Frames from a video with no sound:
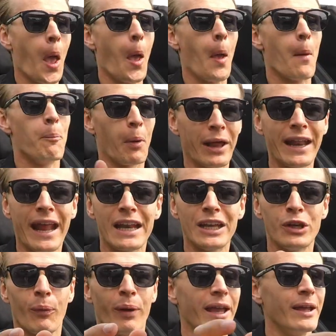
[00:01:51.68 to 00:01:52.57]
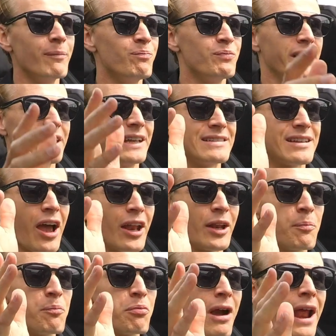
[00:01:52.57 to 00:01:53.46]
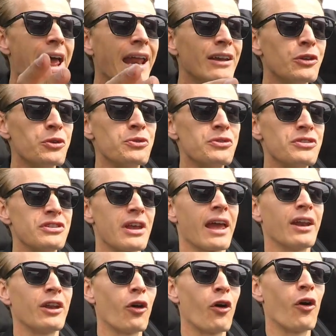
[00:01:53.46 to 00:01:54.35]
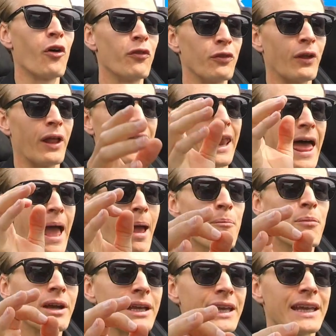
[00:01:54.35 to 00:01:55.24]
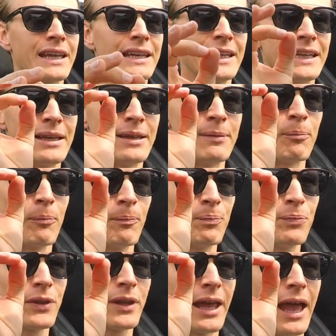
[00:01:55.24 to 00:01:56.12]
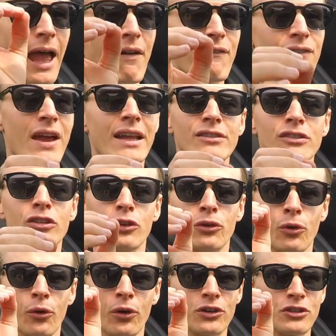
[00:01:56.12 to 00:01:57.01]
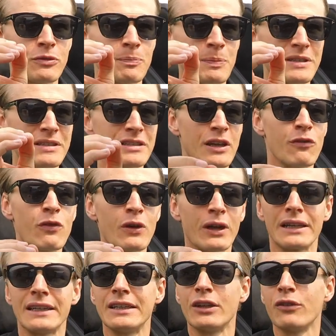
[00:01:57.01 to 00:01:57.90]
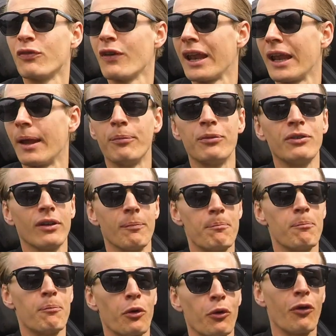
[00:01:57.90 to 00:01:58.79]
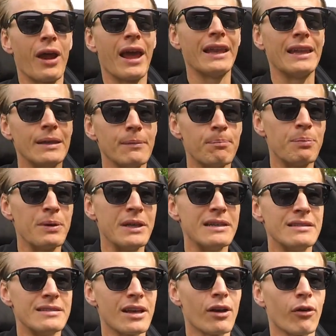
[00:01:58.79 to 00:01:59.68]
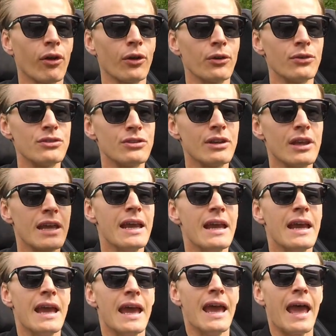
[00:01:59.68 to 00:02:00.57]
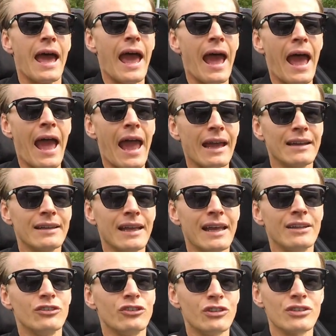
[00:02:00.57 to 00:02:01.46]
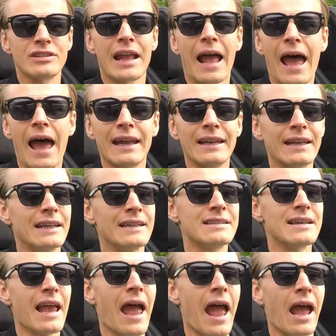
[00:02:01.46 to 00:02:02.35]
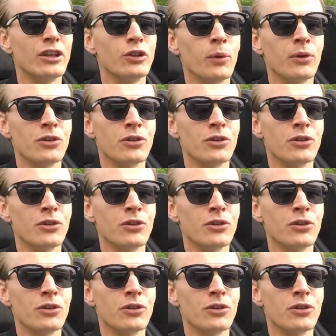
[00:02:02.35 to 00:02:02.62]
But anyway, it's got a brand new set of Lamborghini Aventador specifically developed Pirelli P0s, and it just had its annual